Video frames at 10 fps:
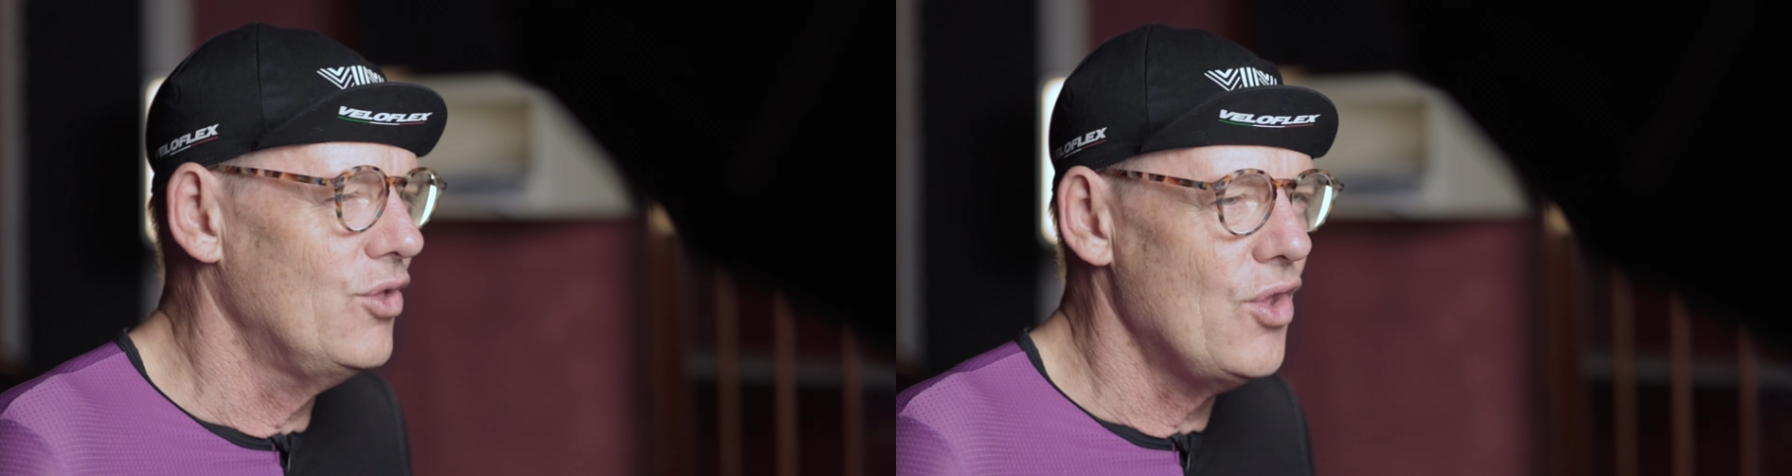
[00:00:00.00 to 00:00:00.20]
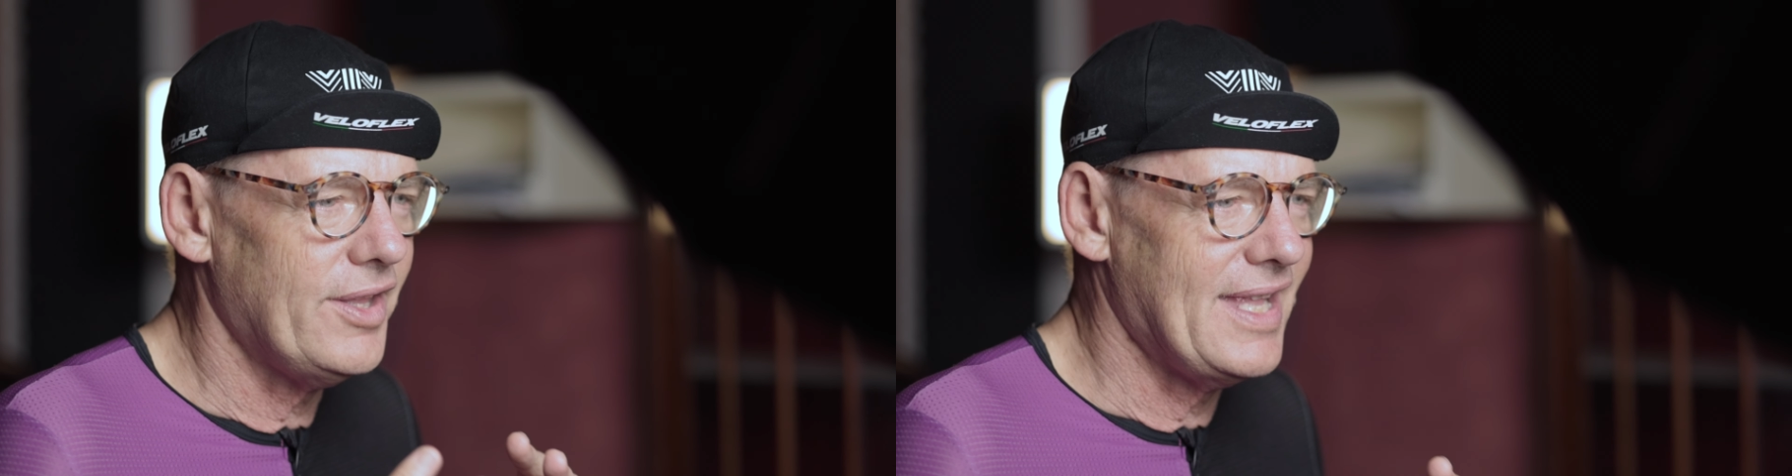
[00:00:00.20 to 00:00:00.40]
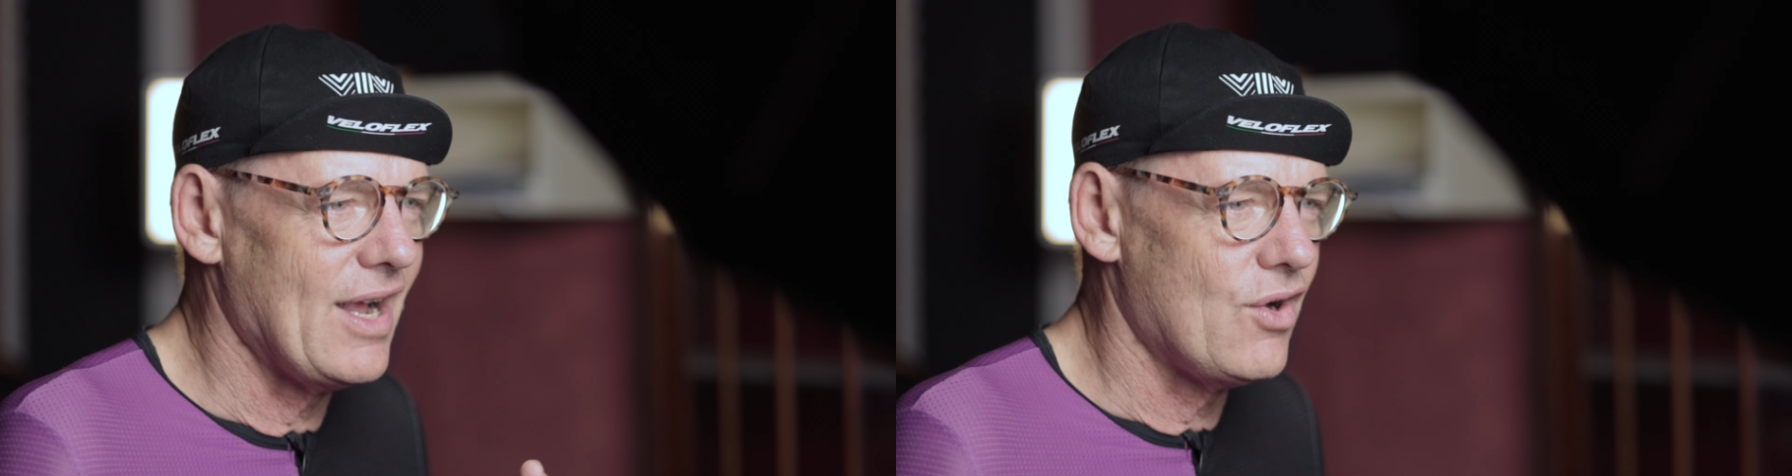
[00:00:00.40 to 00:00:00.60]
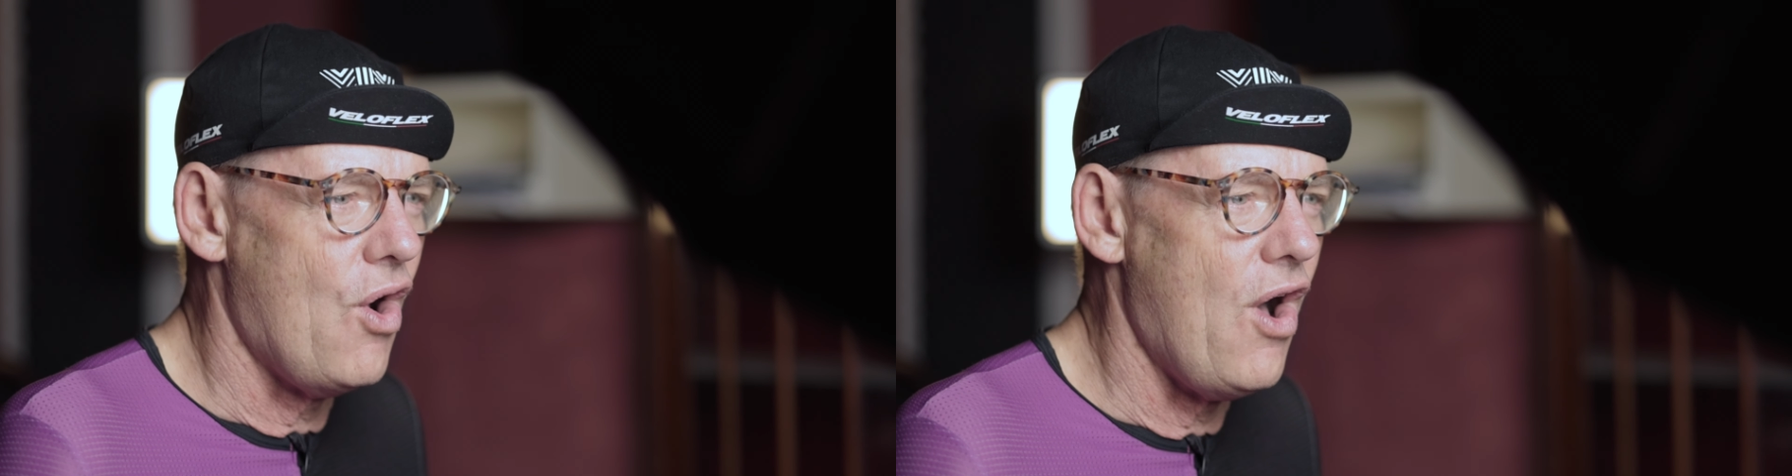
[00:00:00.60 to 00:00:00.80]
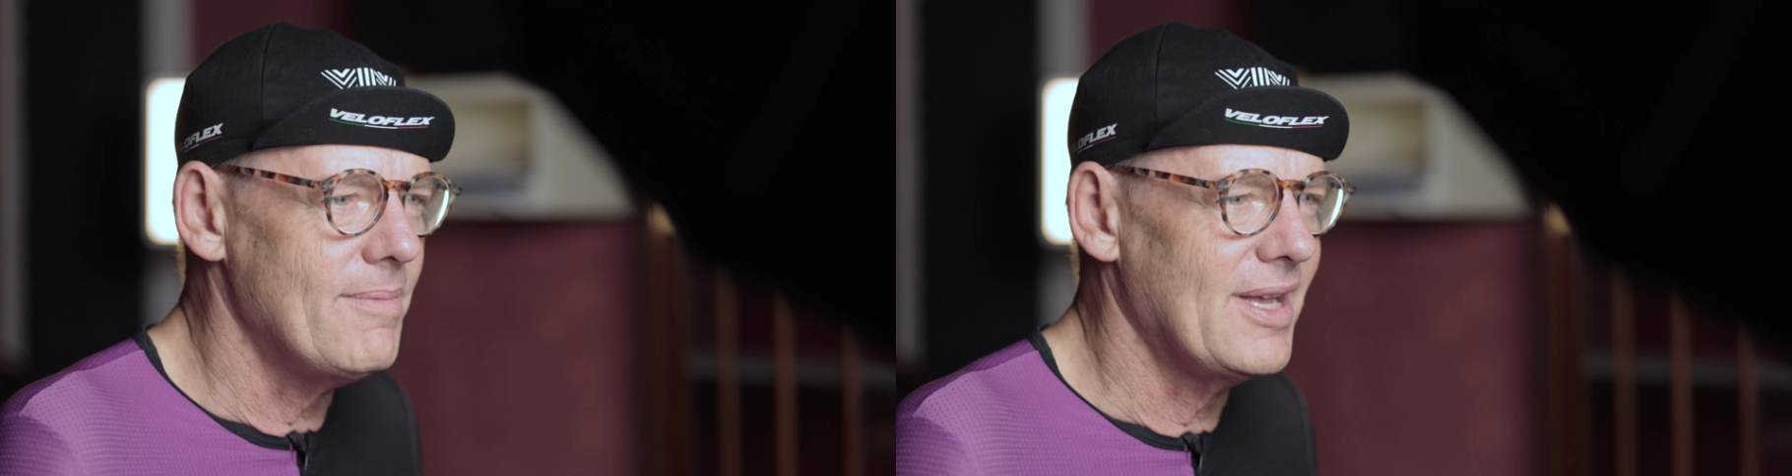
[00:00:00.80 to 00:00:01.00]
not that
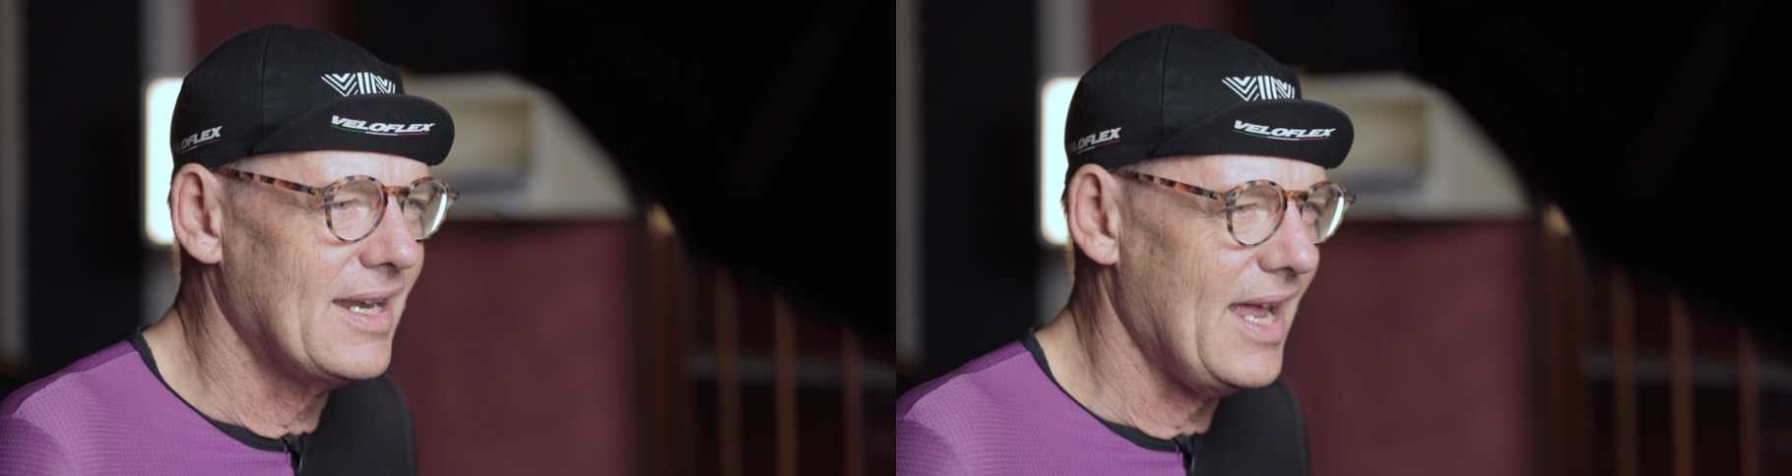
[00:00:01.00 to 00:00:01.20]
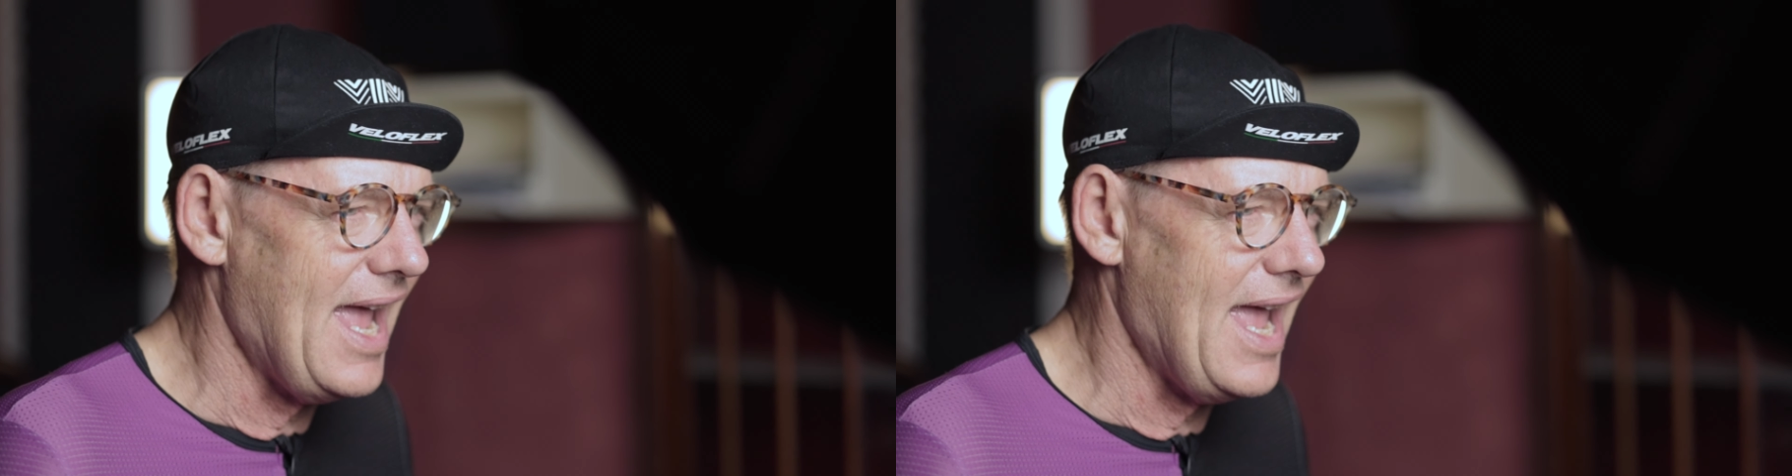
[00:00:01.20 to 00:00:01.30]
common